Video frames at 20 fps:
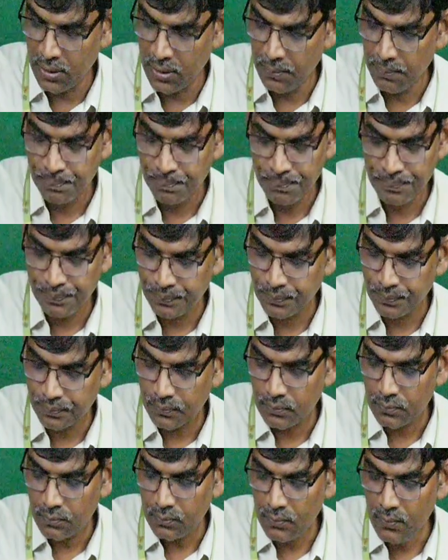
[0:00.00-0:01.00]
the
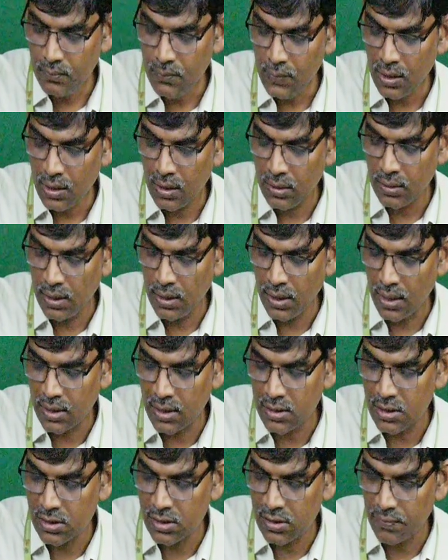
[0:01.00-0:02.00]
their
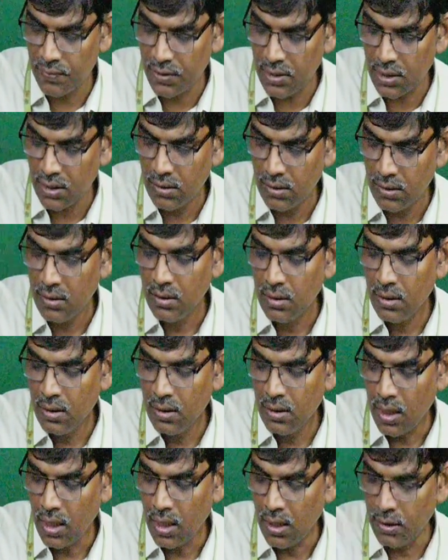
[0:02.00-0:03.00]
resistivity,
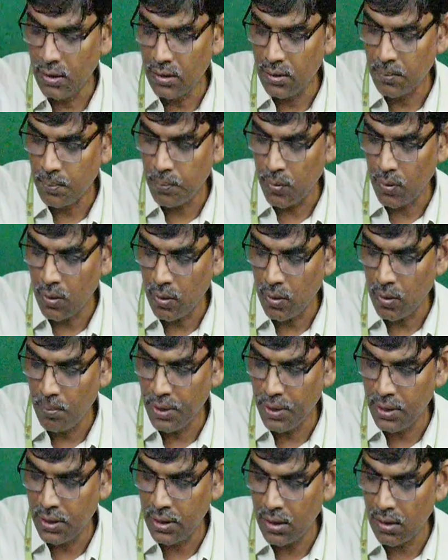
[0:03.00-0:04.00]
the
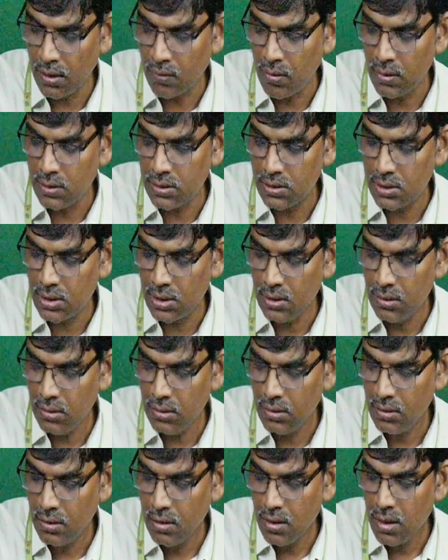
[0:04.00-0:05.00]
material constant,
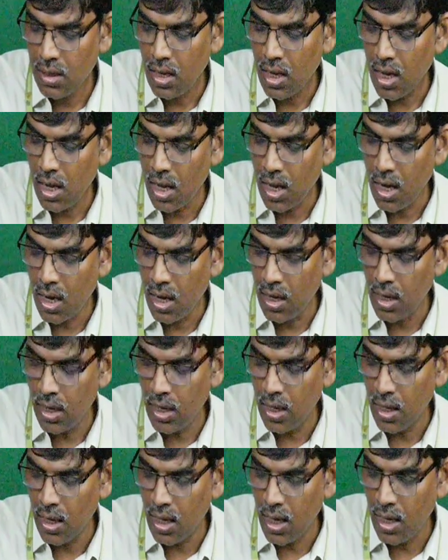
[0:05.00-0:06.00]
and
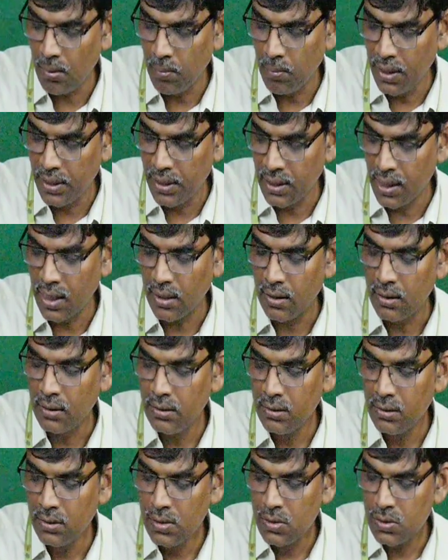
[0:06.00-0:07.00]
L by A.
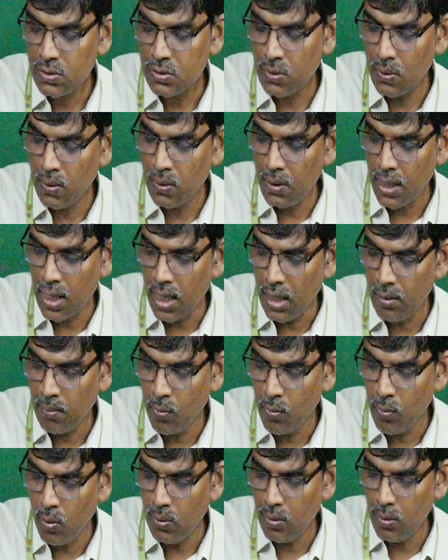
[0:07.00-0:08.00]
So L
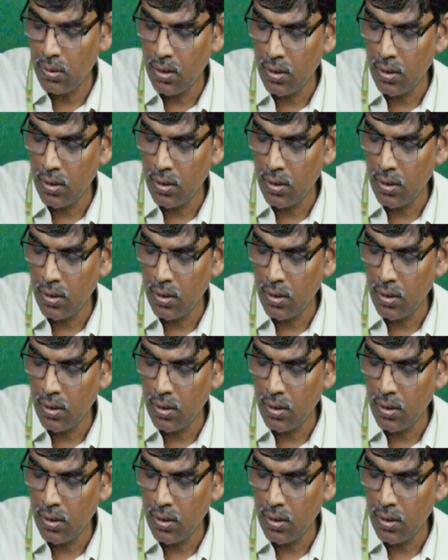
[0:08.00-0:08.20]
more,